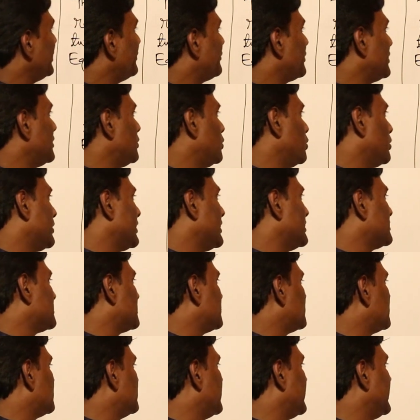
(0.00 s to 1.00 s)
different
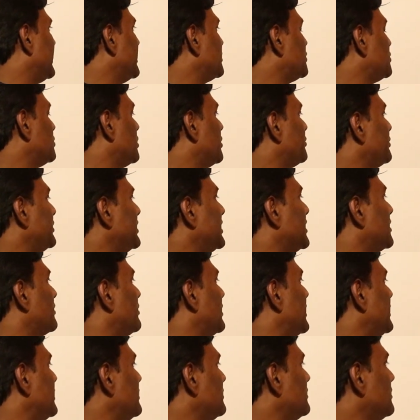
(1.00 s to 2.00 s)
locations. The ratio of
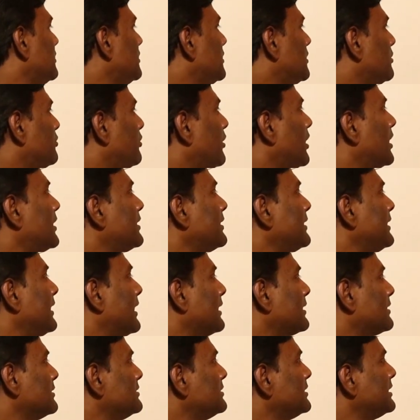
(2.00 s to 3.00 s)
equivalent fault
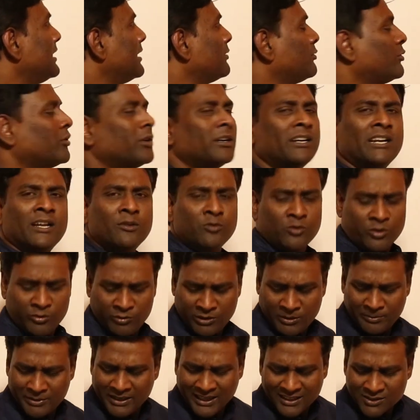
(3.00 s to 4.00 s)
reactants at F1 and F2
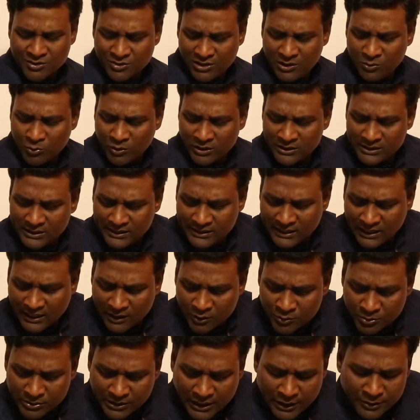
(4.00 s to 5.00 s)
will be. Actually, one thing I
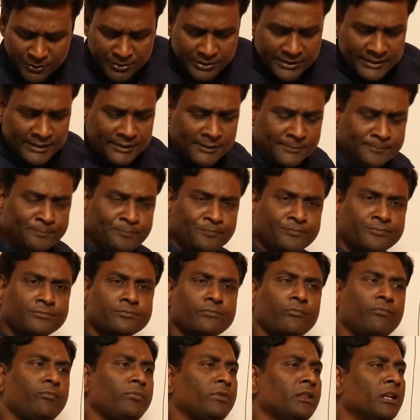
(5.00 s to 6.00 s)
have to tell you here.
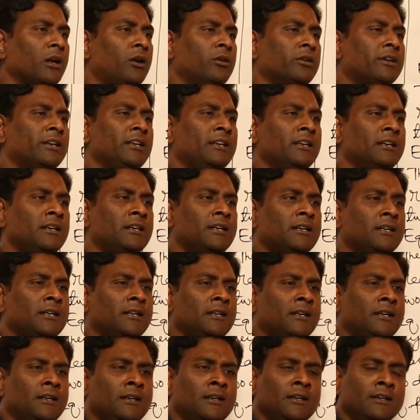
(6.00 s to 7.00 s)
Okay,
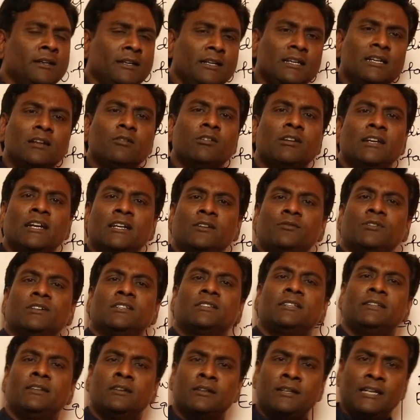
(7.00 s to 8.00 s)
in our
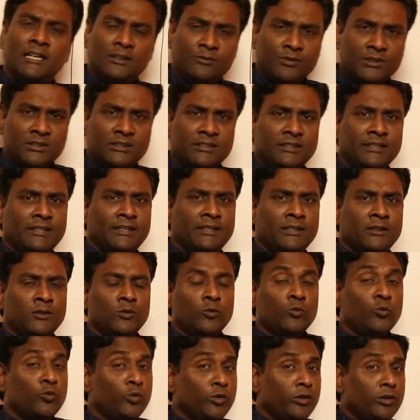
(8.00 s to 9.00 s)
network theory,
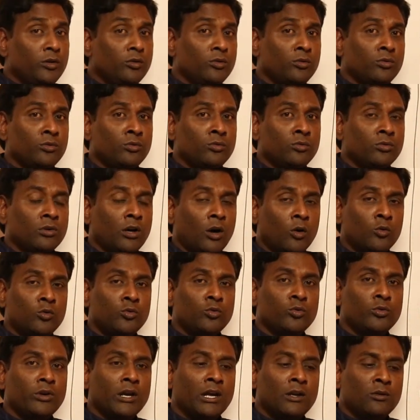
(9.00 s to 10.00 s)
we know how
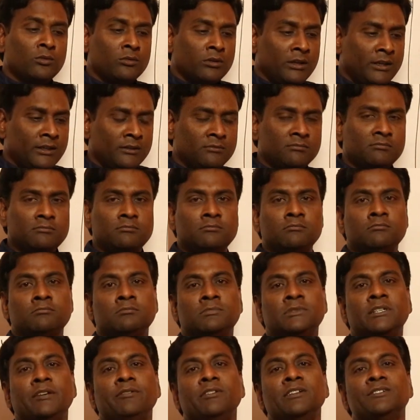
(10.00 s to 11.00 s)
to calculate
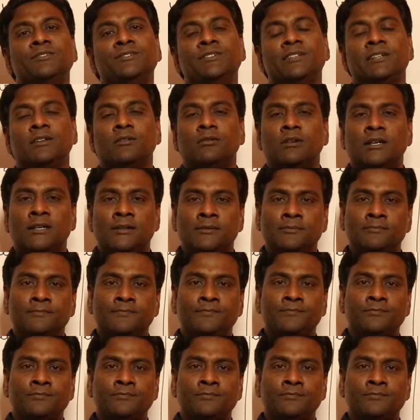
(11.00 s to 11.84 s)
Thevenin's equivalent.